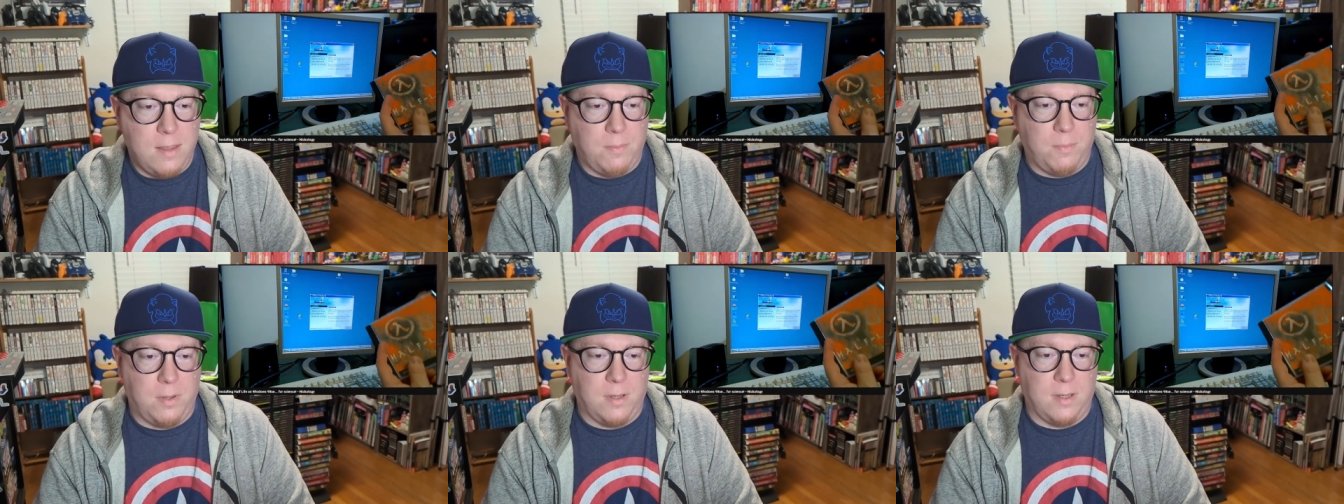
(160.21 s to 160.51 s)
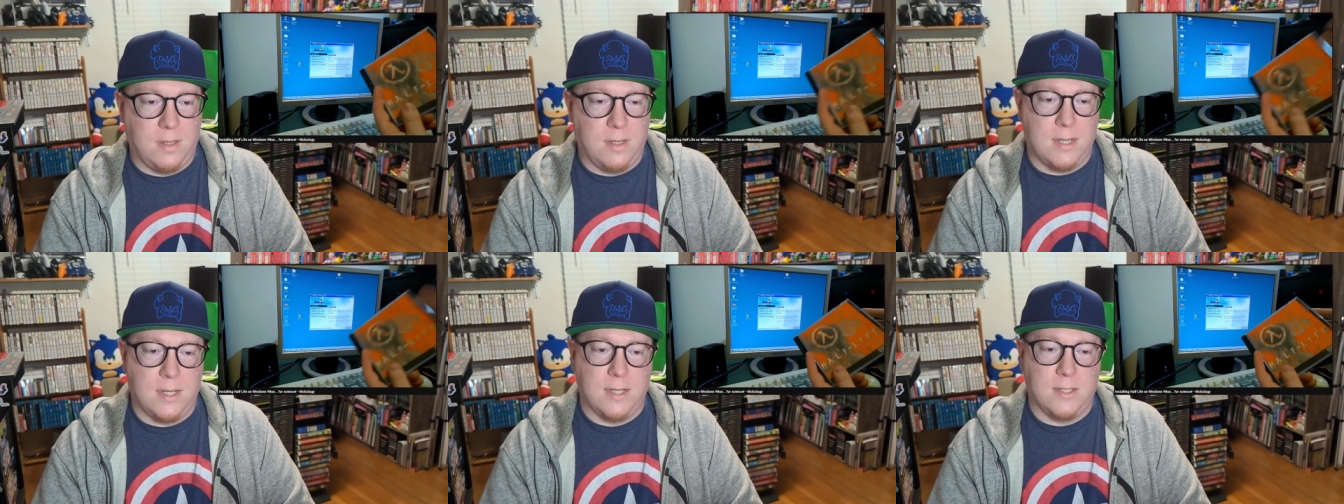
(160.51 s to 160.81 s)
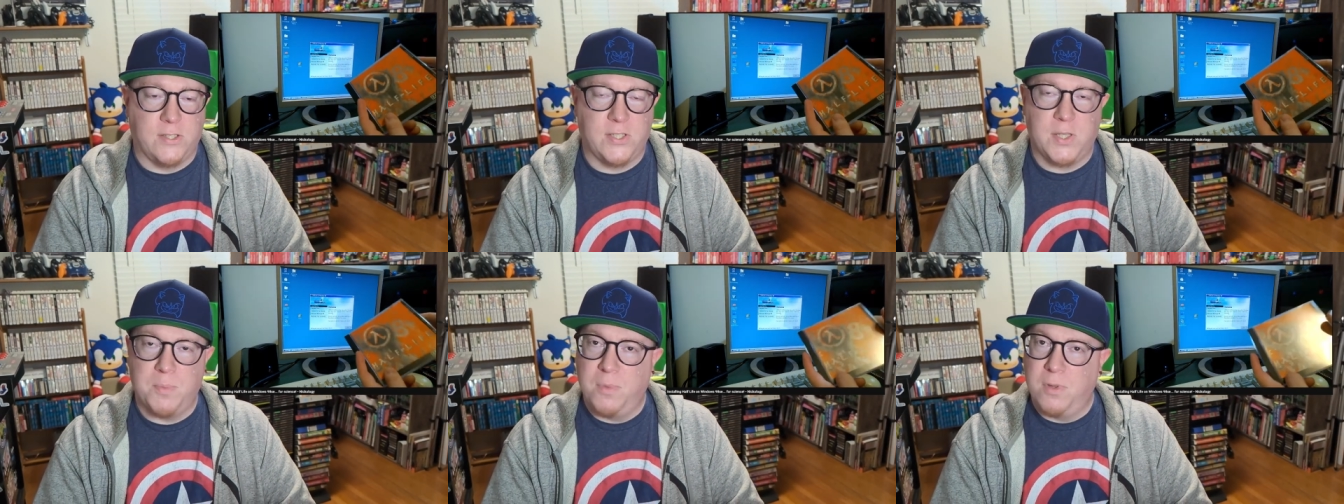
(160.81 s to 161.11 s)
but uh,
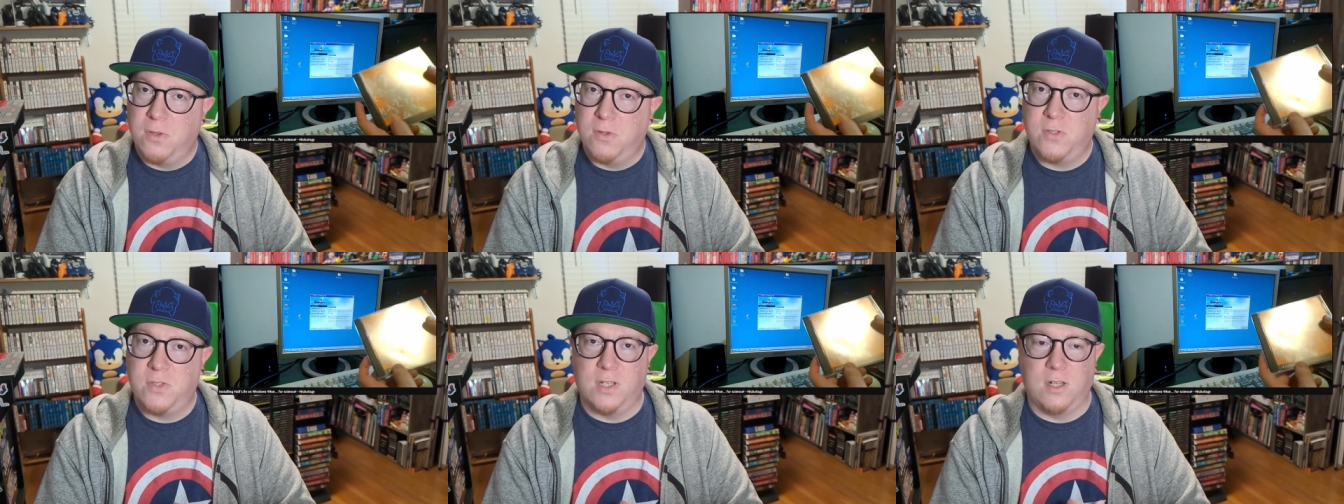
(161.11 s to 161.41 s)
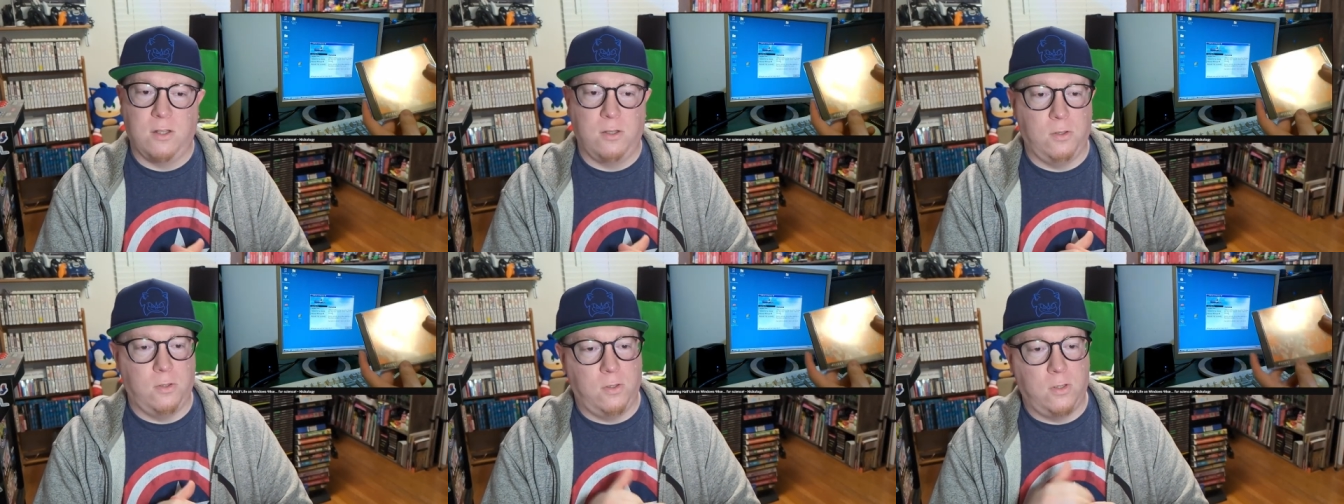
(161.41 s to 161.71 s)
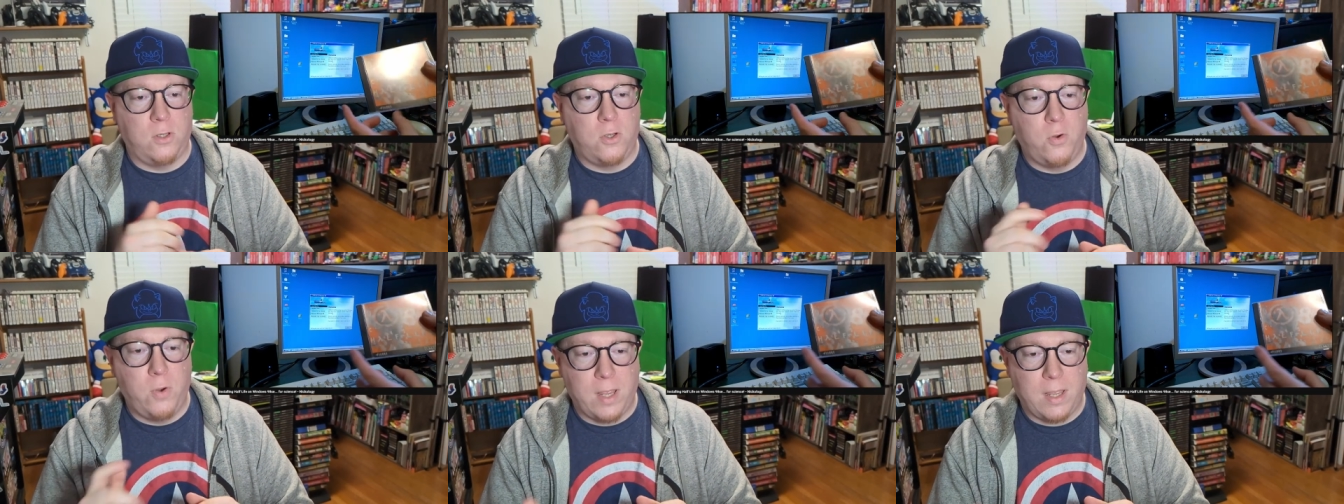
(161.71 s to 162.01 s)
some of those
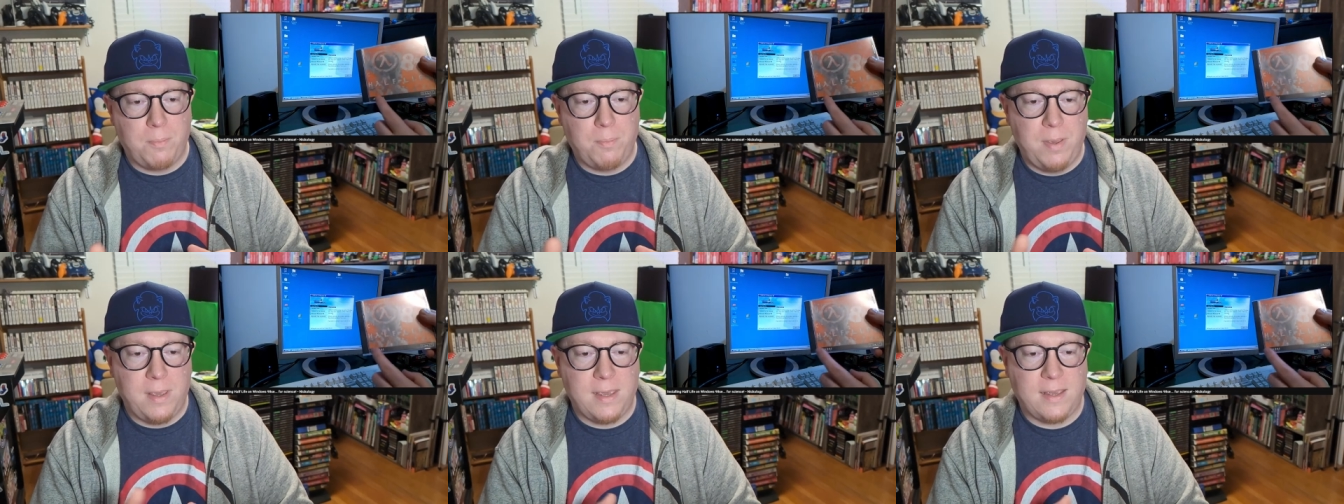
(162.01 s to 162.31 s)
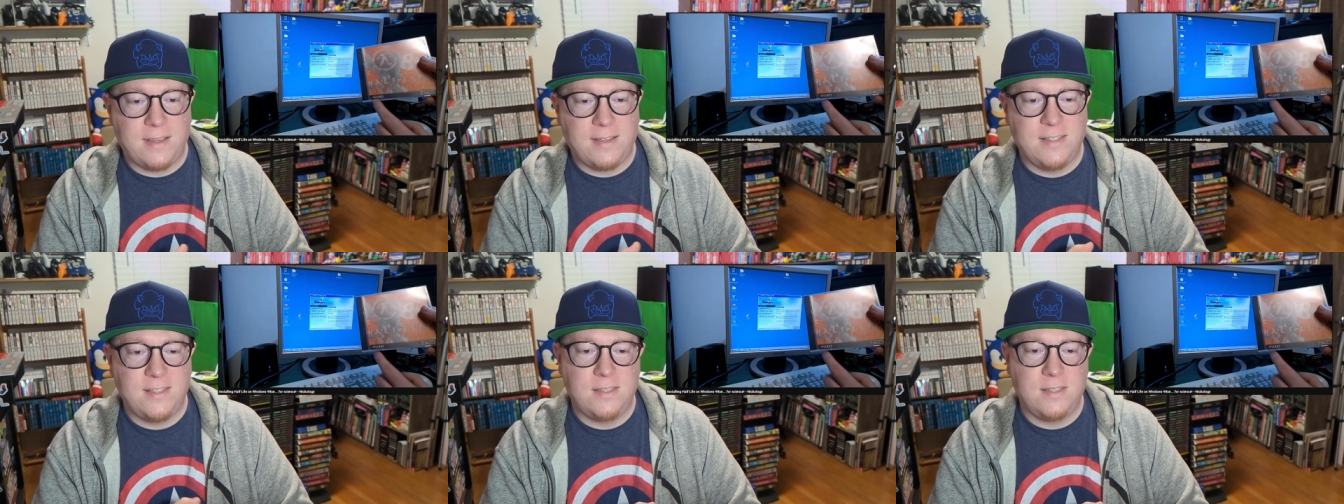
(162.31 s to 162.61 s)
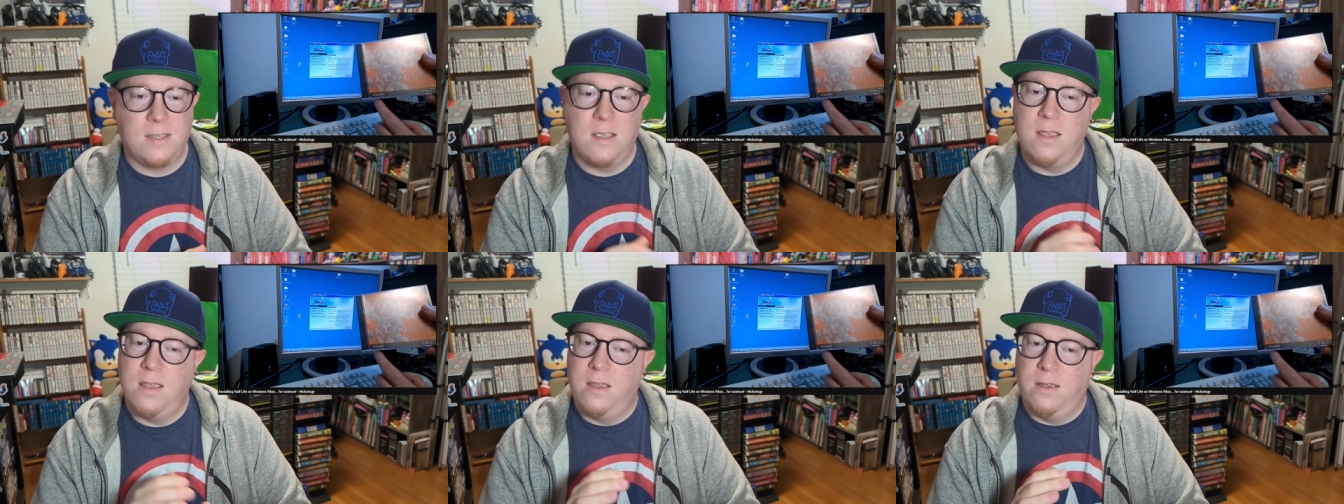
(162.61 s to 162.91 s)
include quick
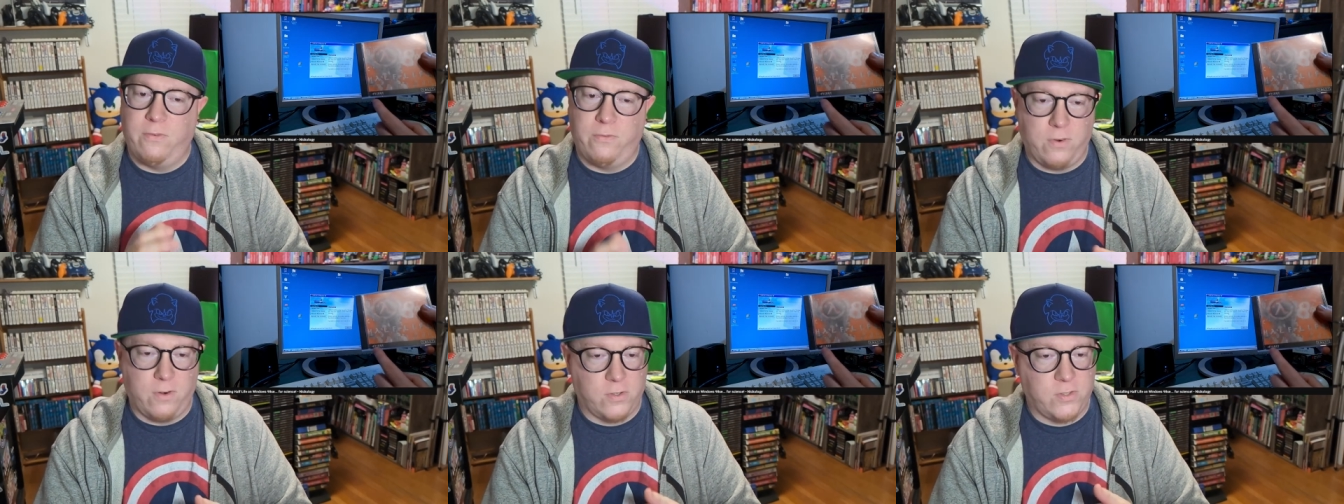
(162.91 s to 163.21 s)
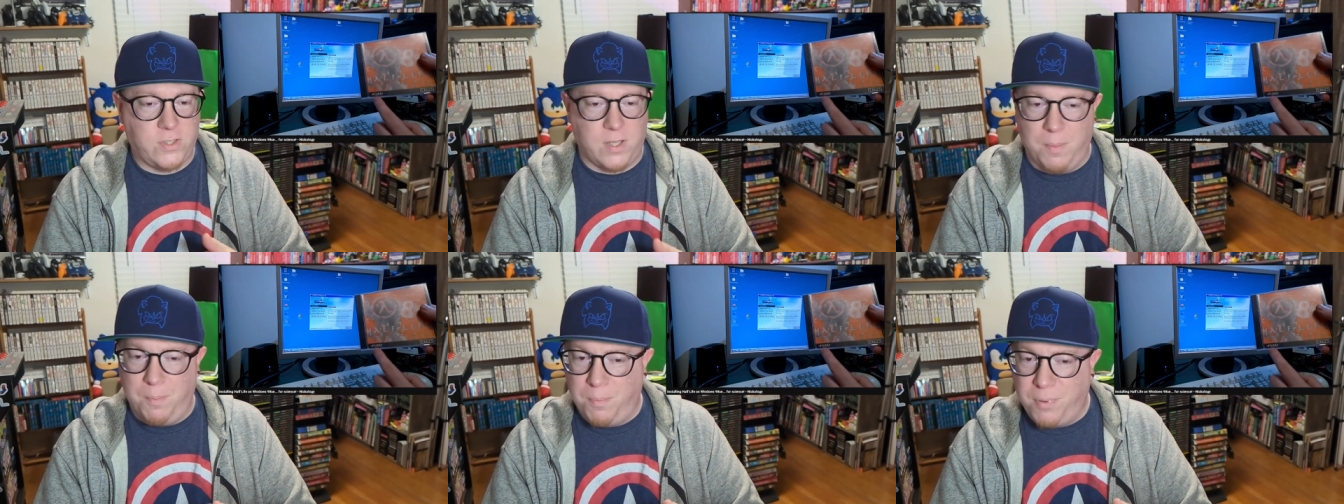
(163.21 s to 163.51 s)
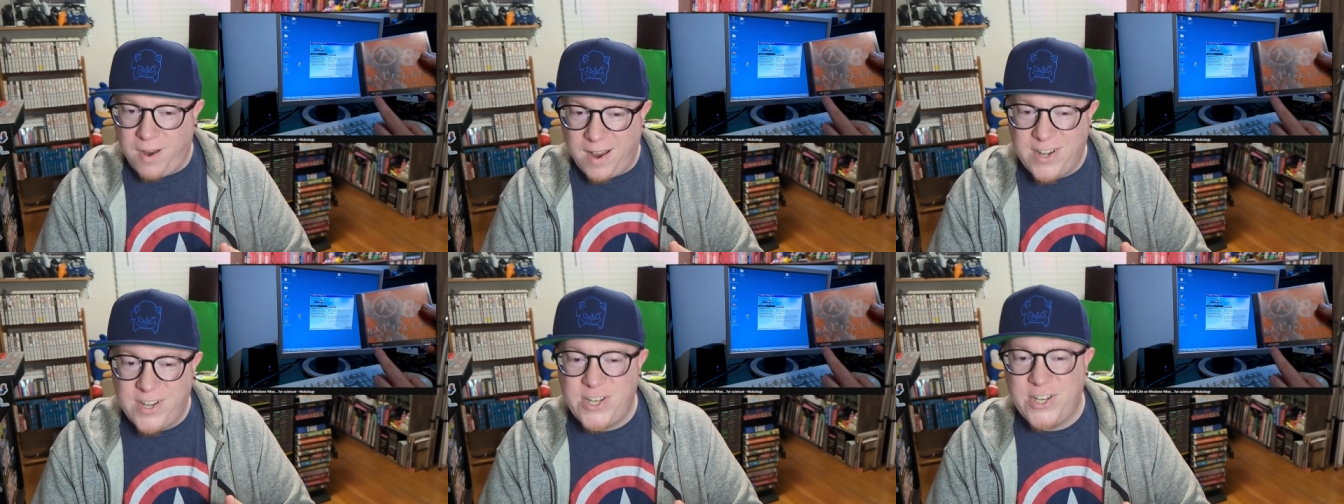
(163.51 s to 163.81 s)
picks, first
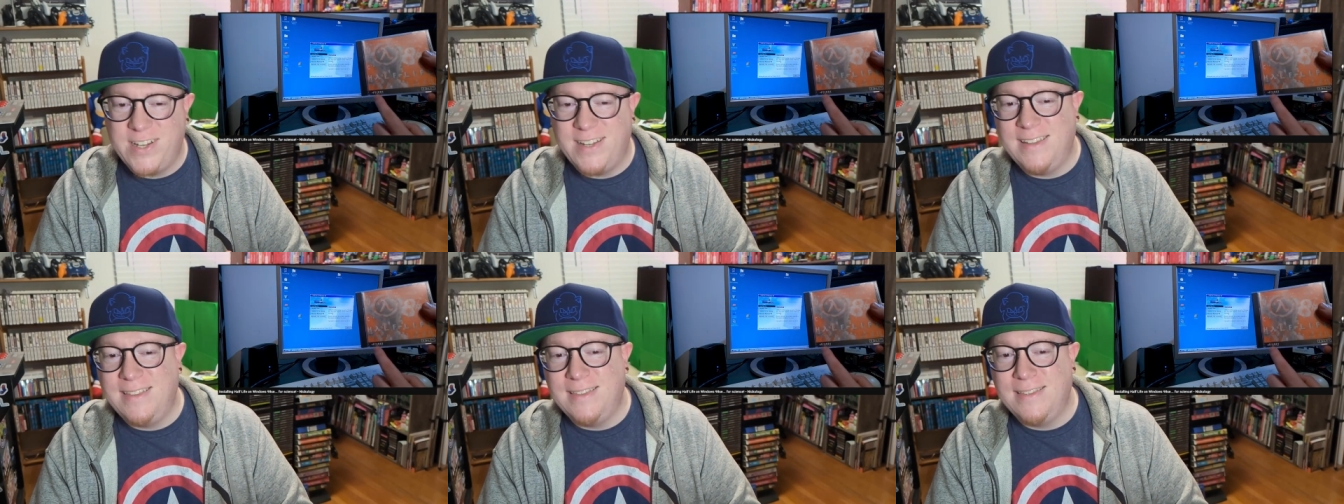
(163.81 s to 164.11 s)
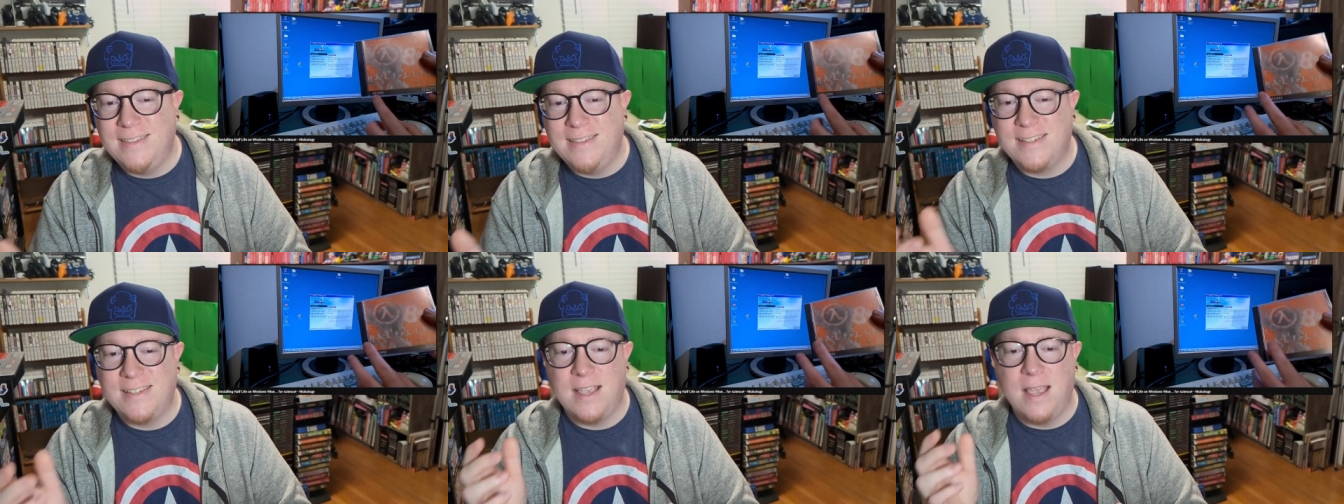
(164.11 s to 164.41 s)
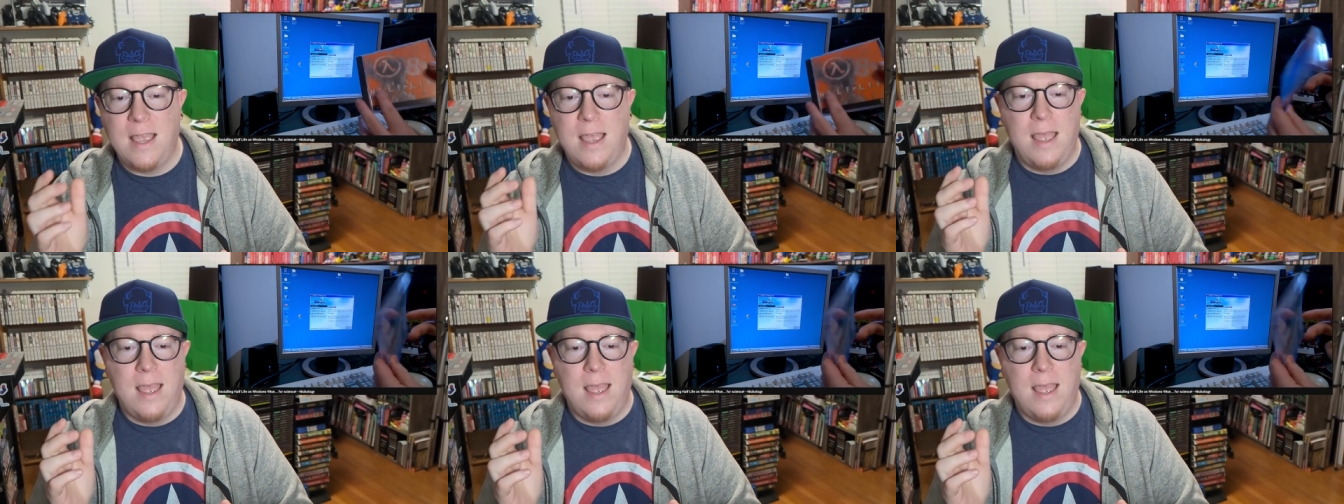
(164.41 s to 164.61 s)
impressions,